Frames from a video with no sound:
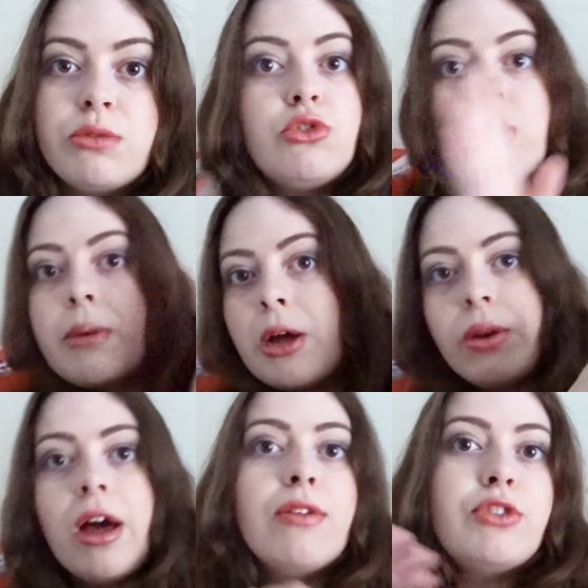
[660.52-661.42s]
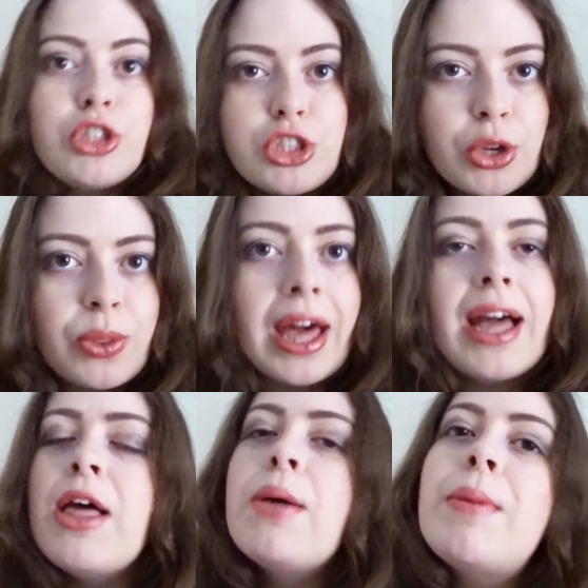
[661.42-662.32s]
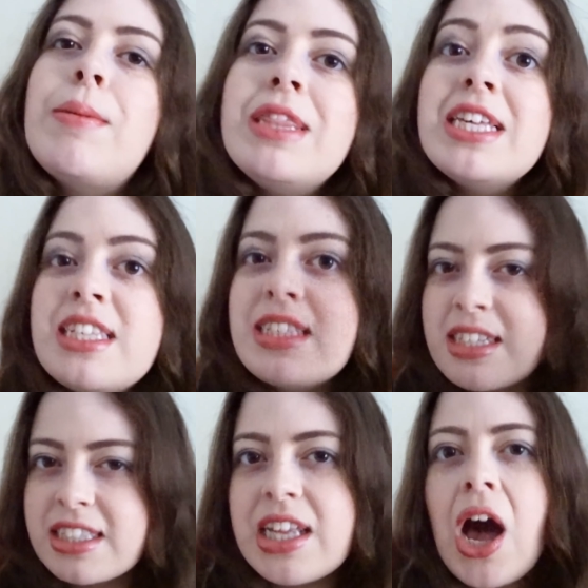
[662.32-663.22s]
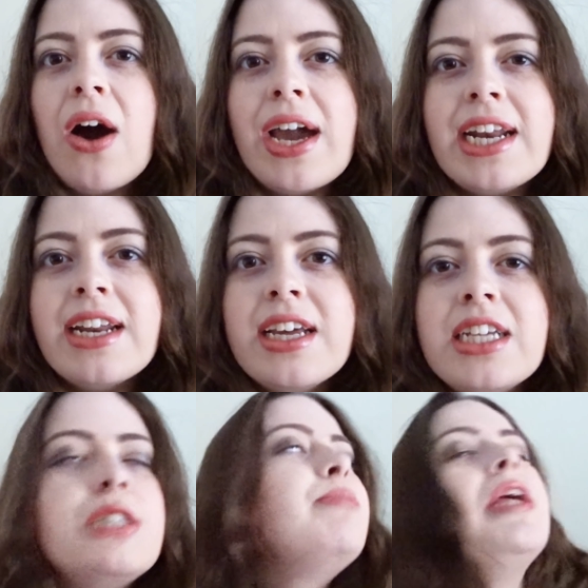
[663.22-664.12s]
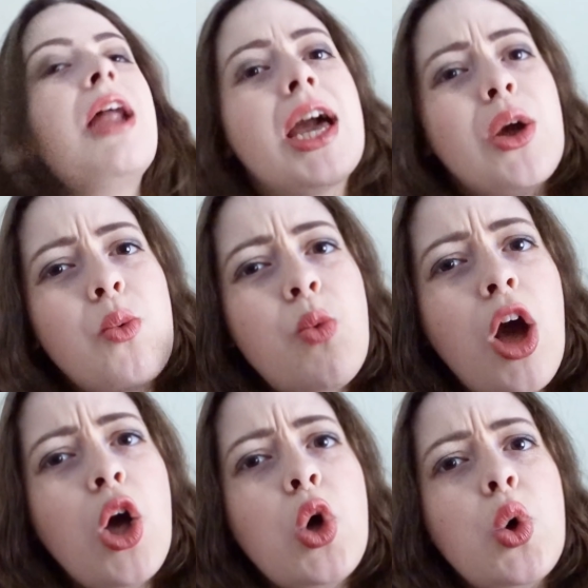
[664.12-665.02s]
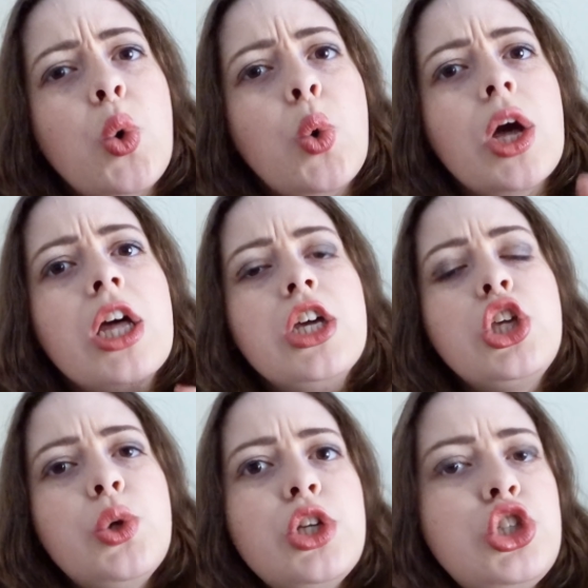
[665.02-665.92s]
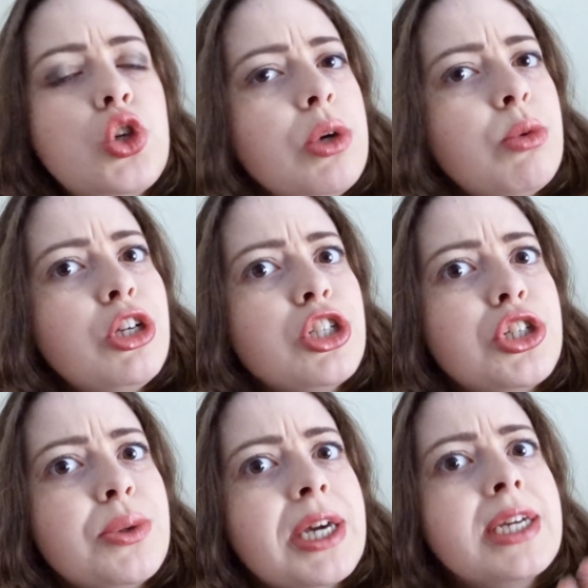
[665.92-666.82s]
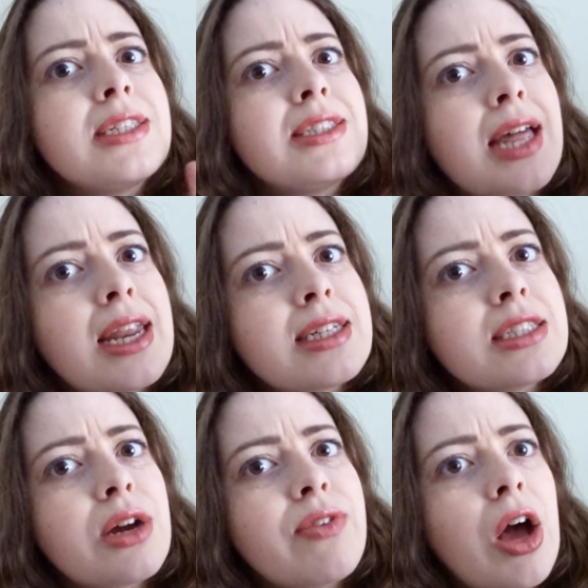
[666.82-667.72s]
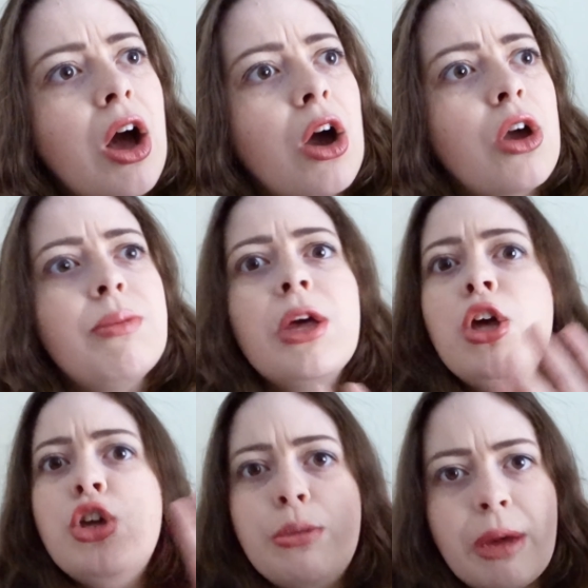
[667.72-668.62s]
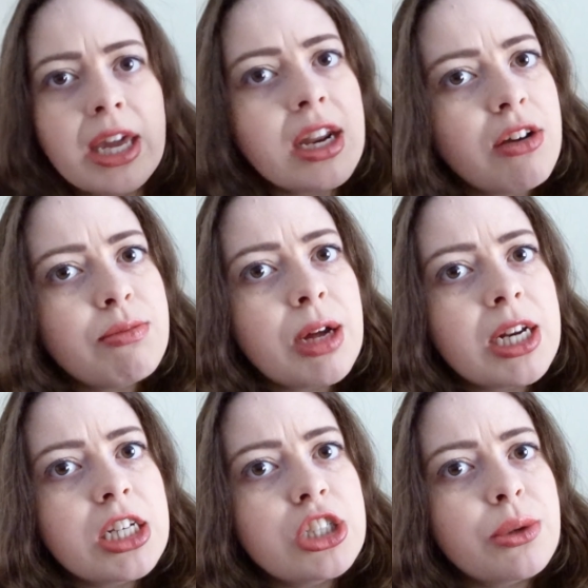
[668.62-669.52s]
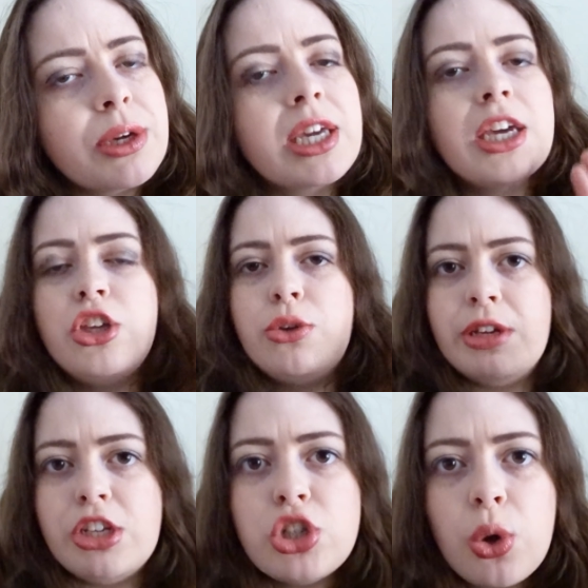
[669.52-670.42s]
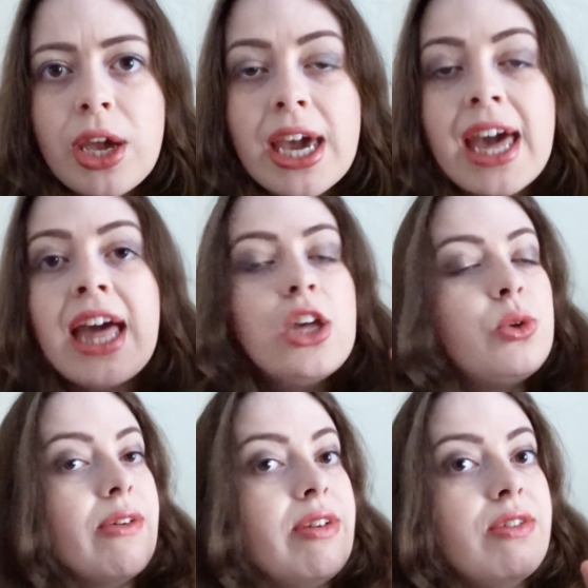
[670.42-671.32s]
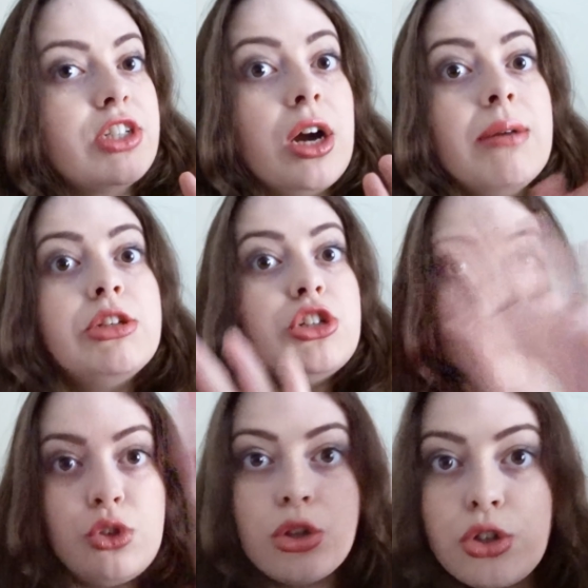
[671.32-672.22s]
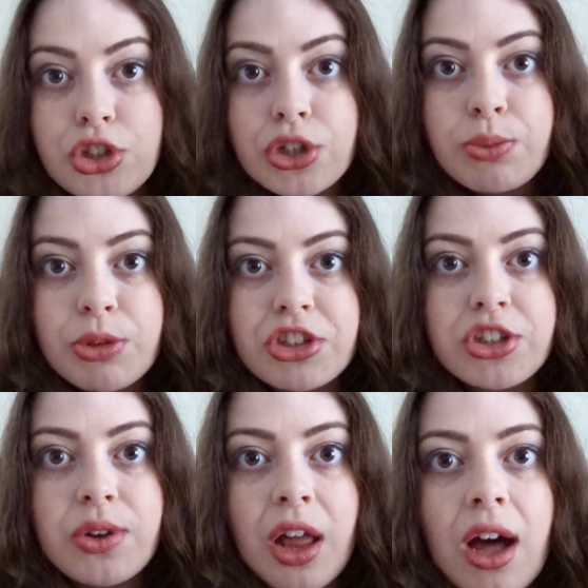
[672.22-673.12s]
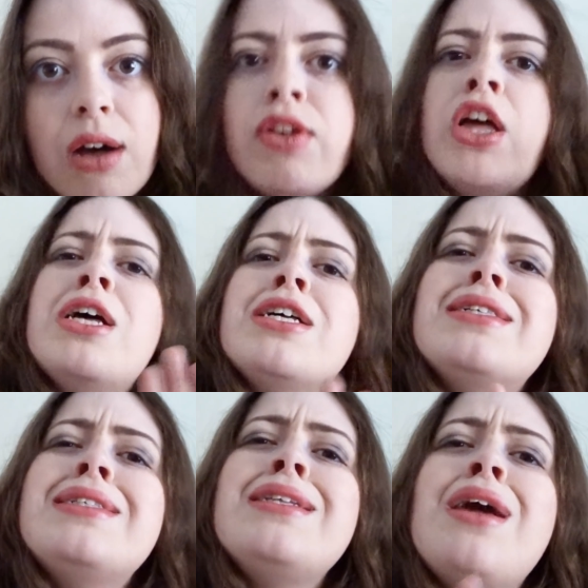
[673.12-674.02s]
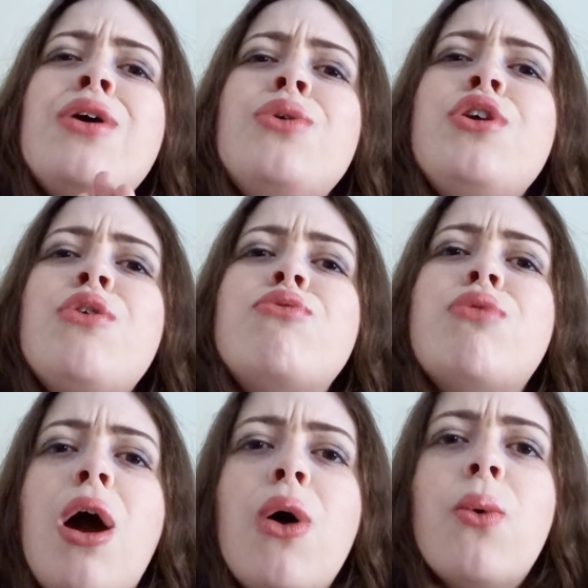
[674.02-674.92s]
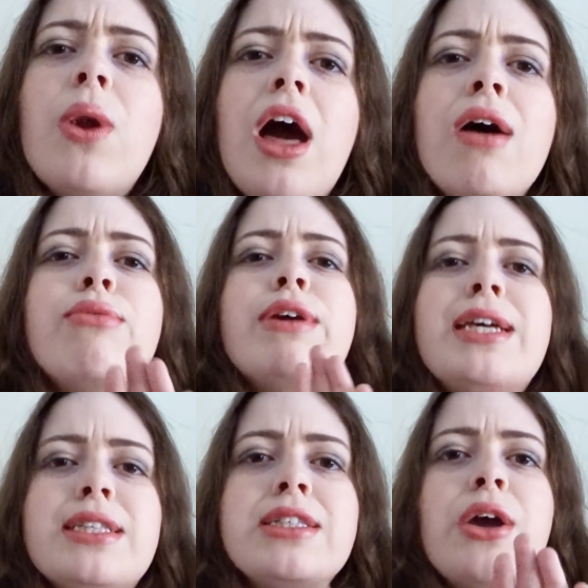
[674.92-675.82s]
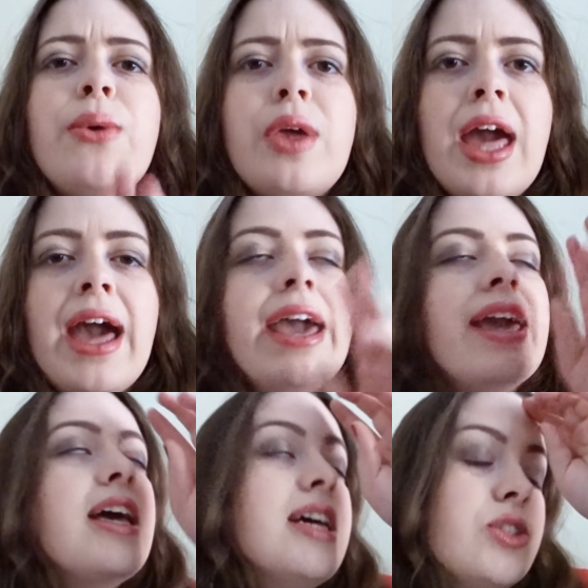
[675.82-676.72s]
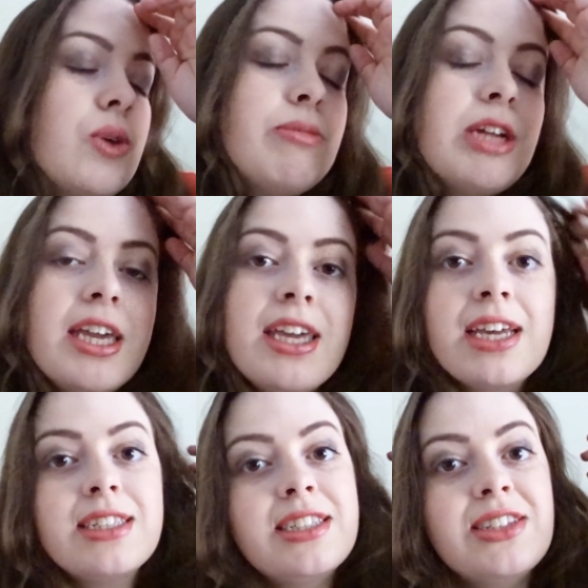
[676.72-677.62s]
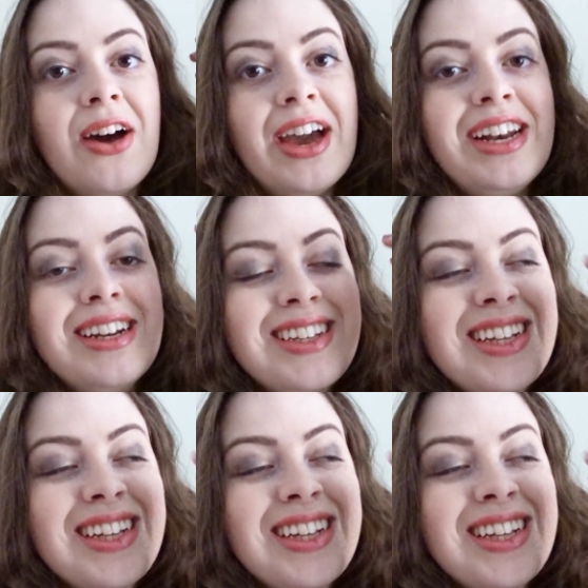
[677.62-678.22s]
drop my whole life, just do that. Maybe this is a sign to be like, whoa, you enjoy what you're doing, selling stuff at home, you make enough money doing it, you enjoy it, you have enough time to do YouTube, which you love. Slow your roll, love. It's okay. So I'm taking it as a sign.